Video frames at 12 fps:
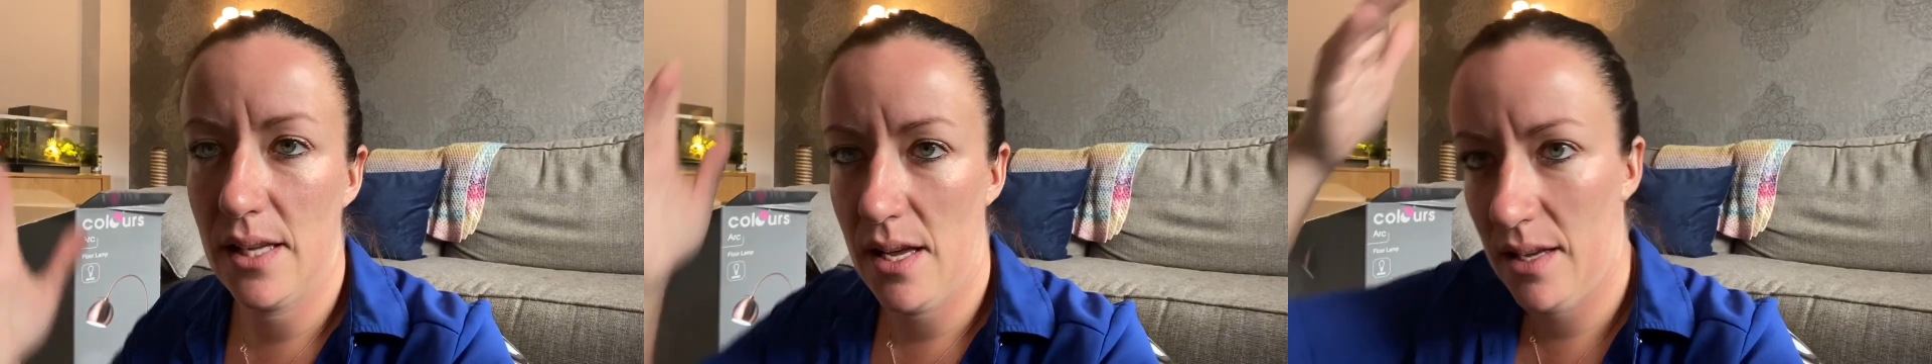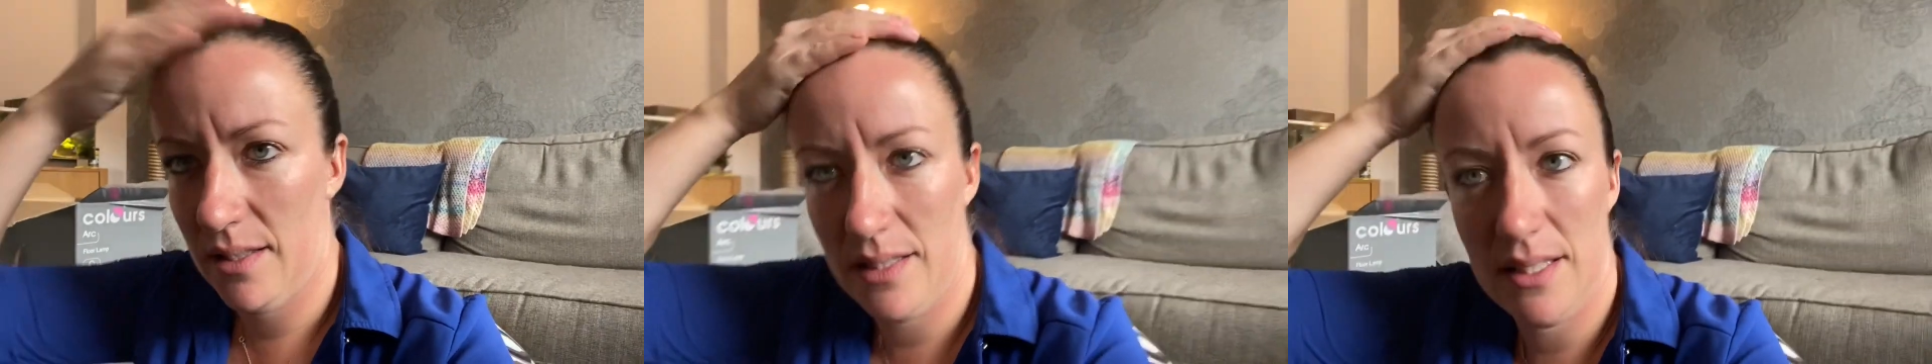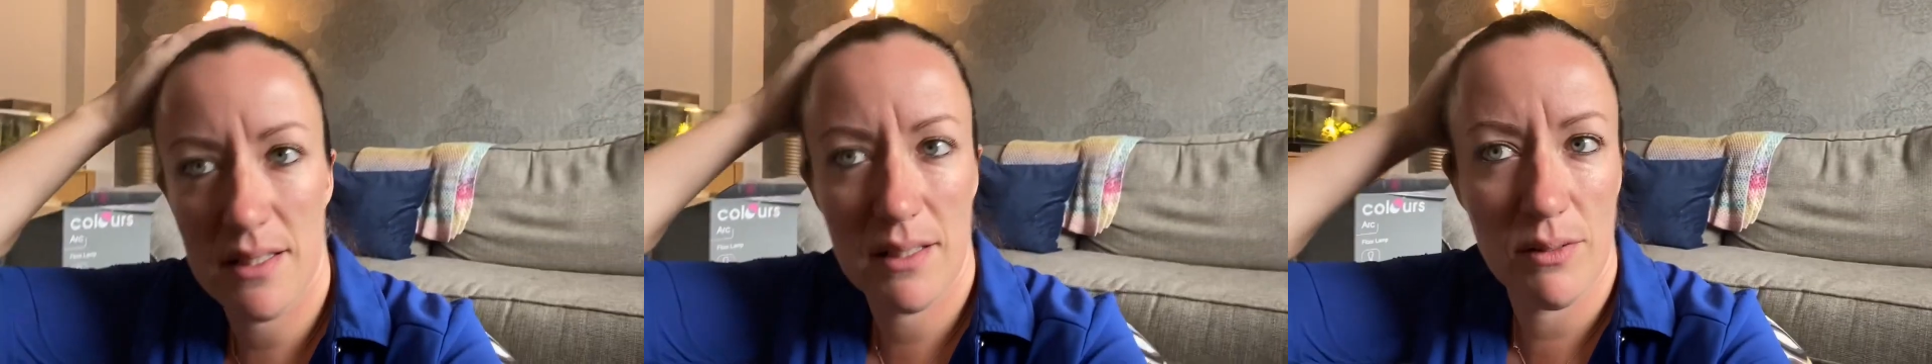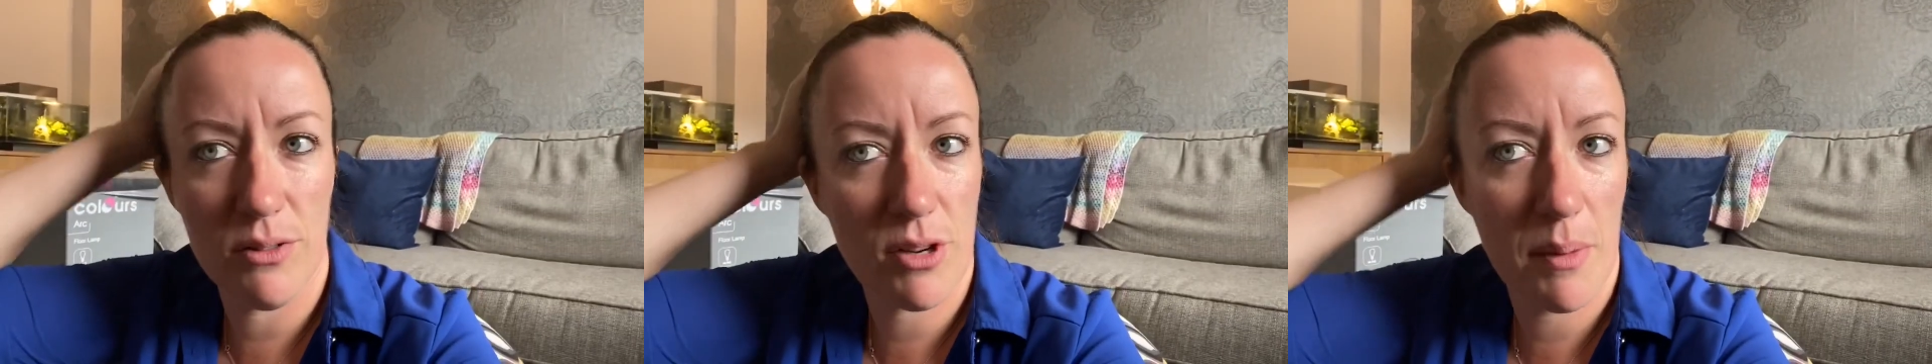And I need to
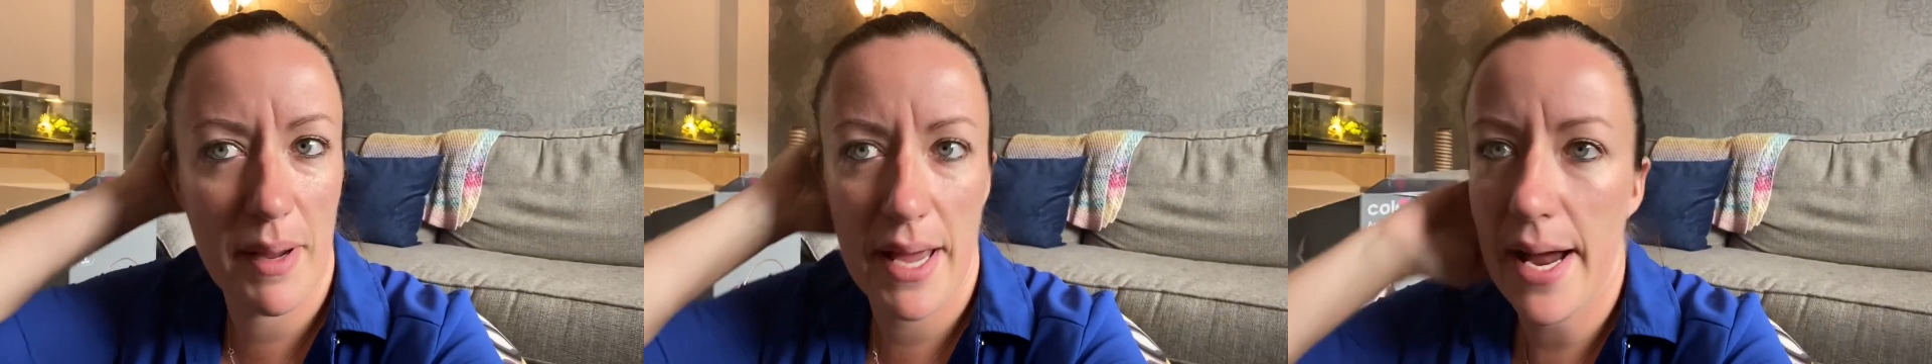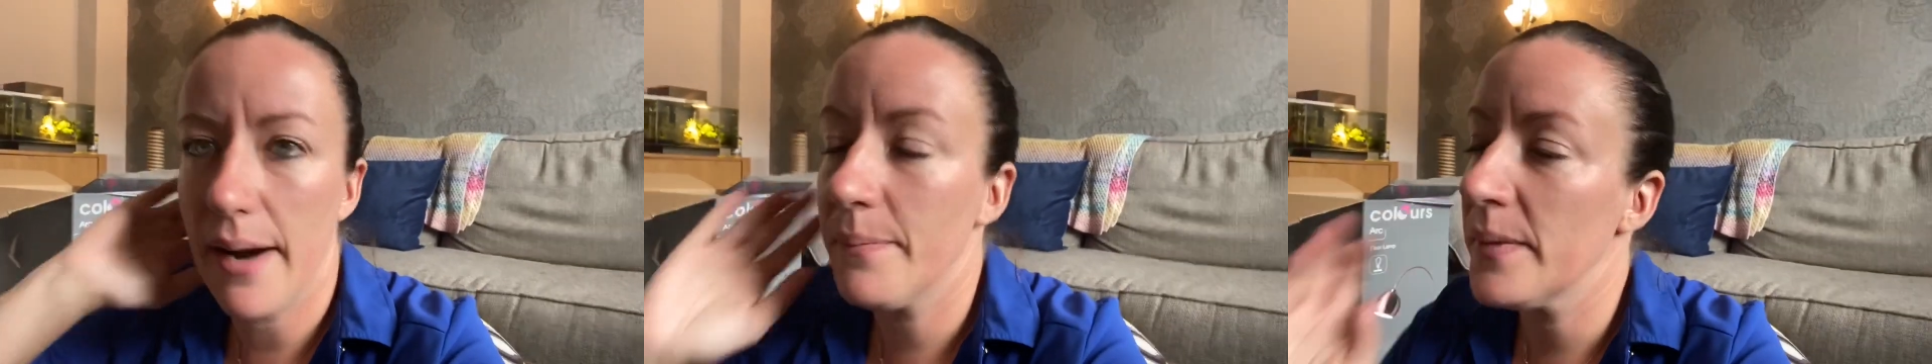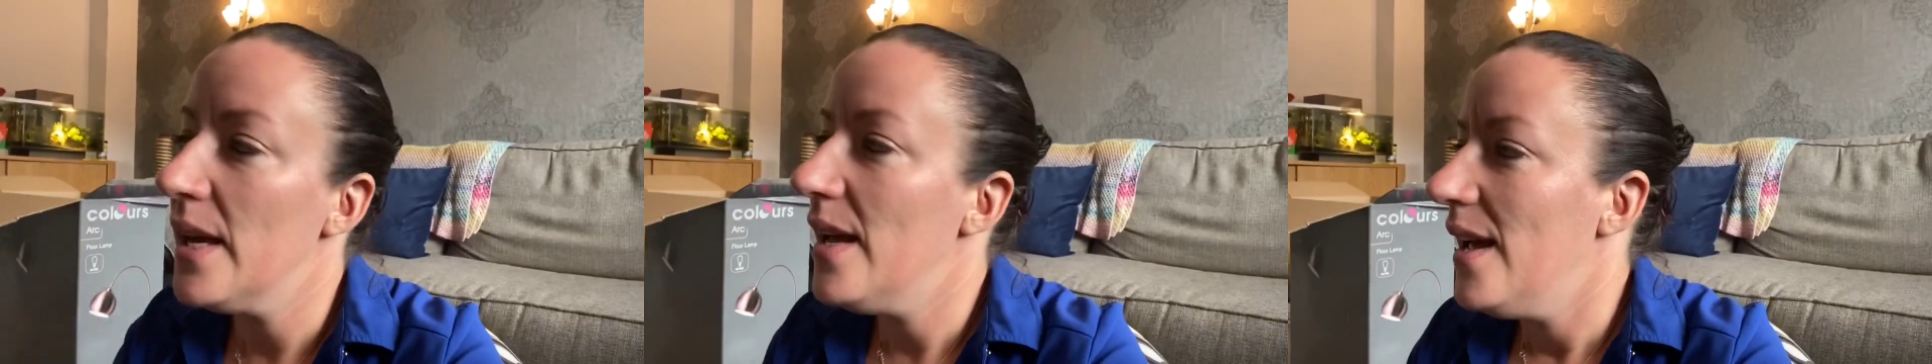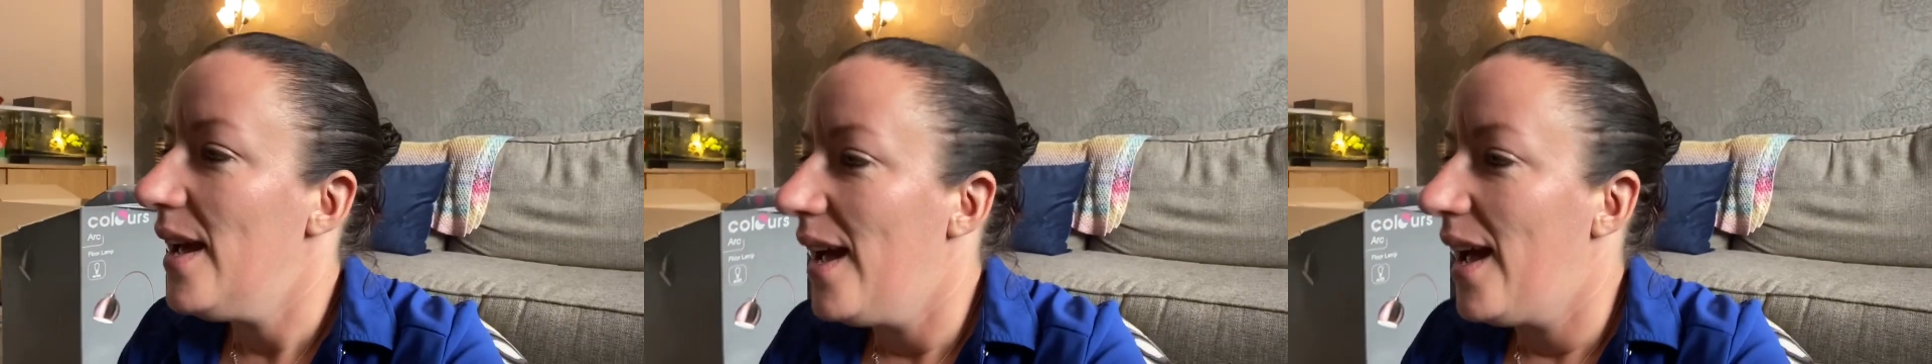go and dry my hair.
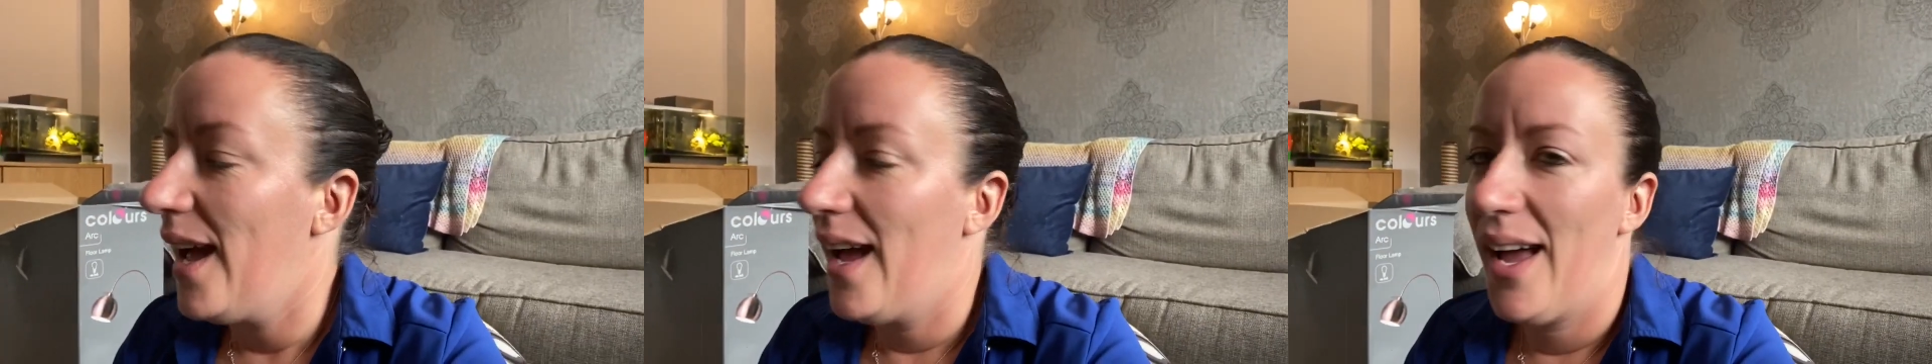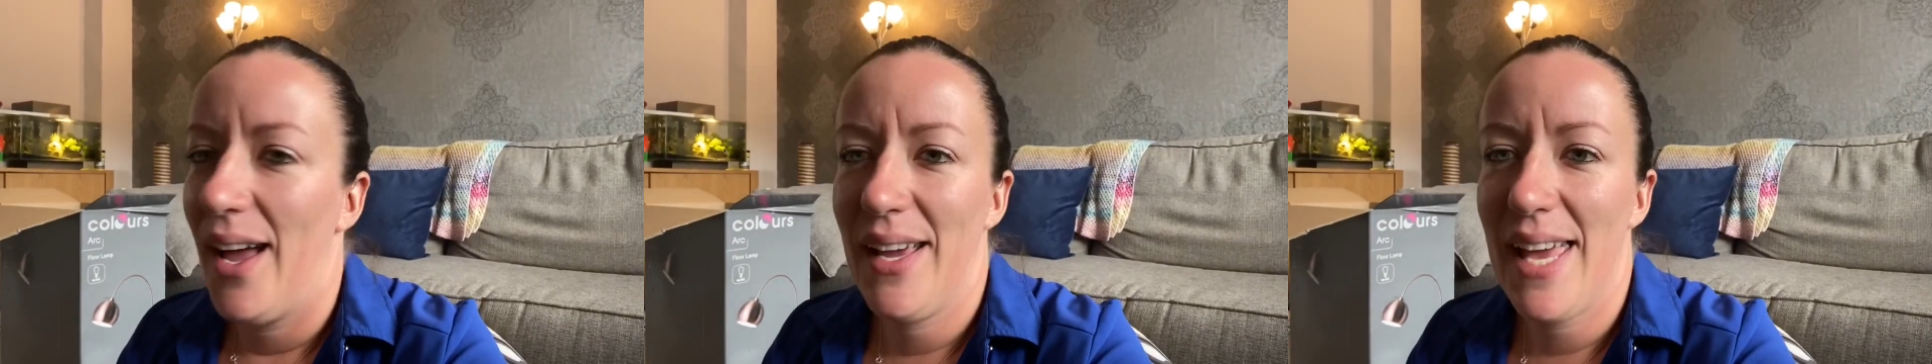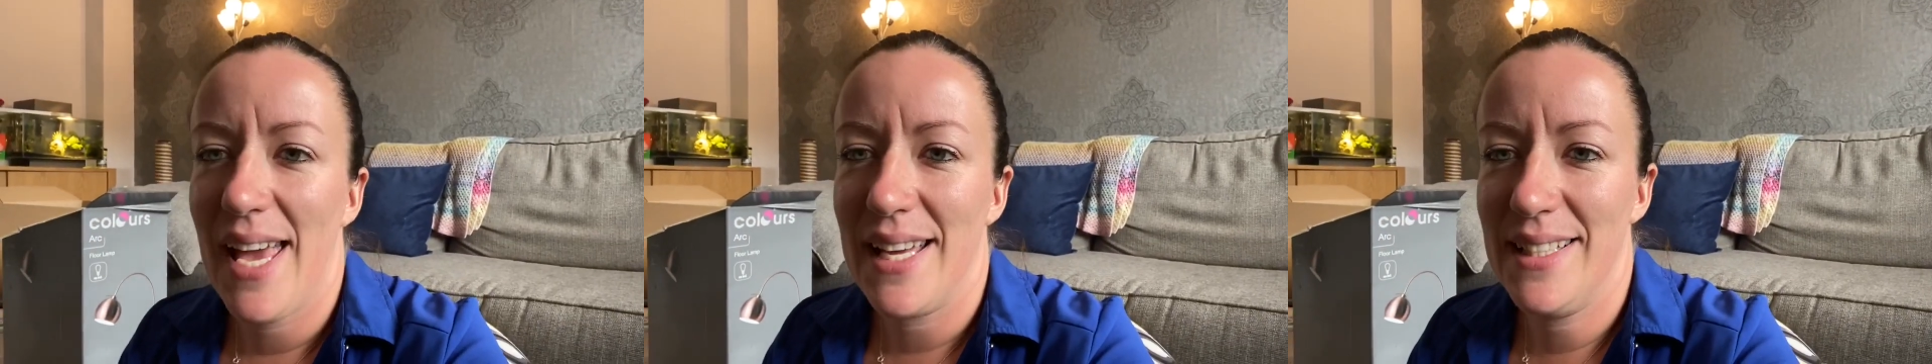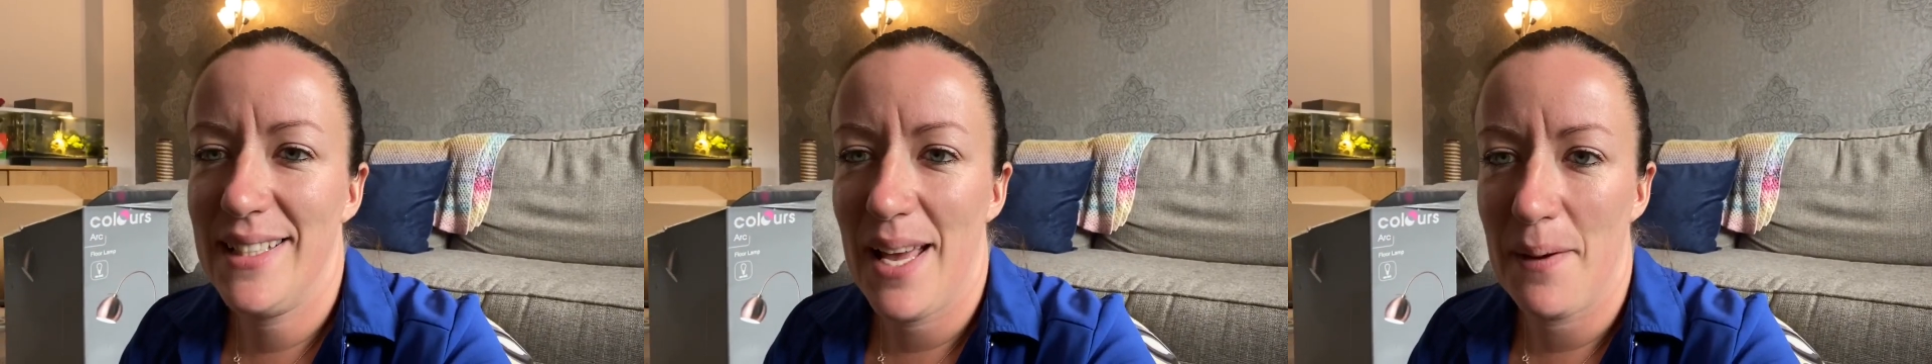Okay,
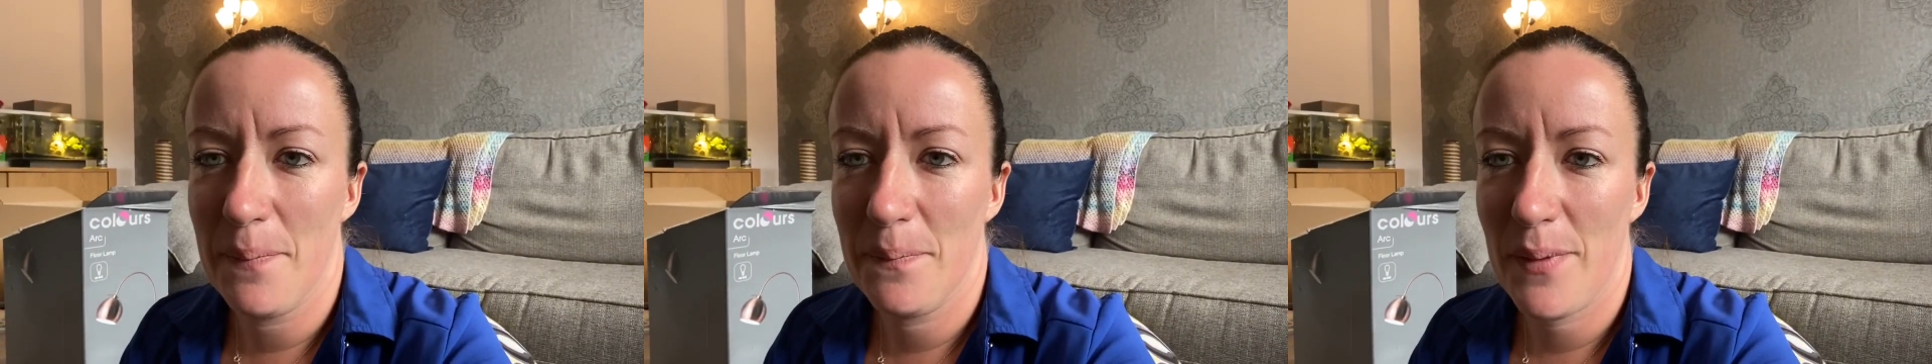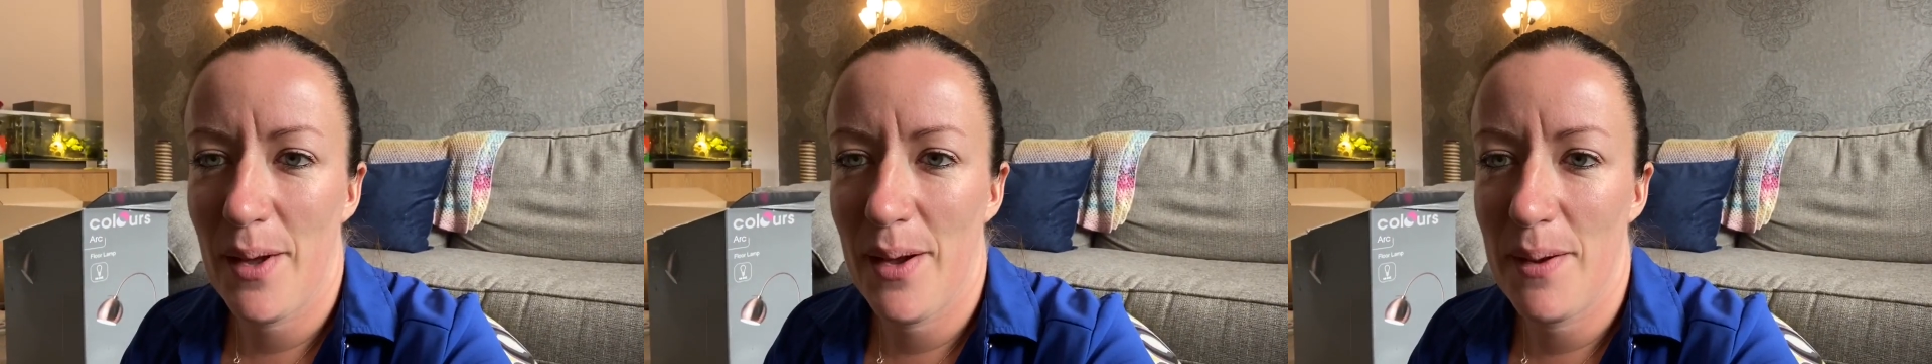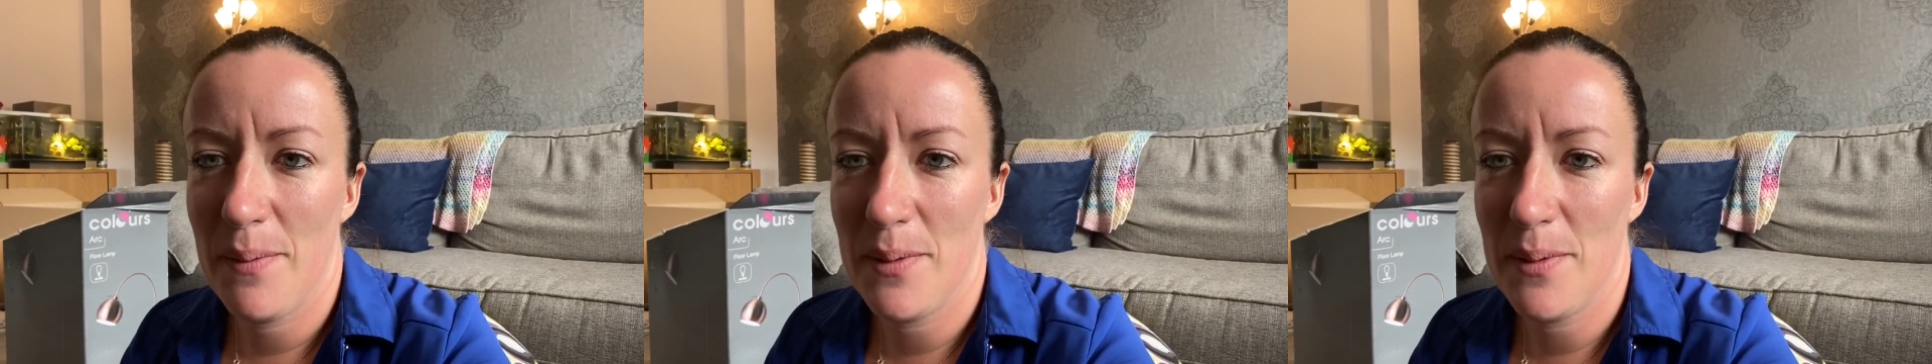so I will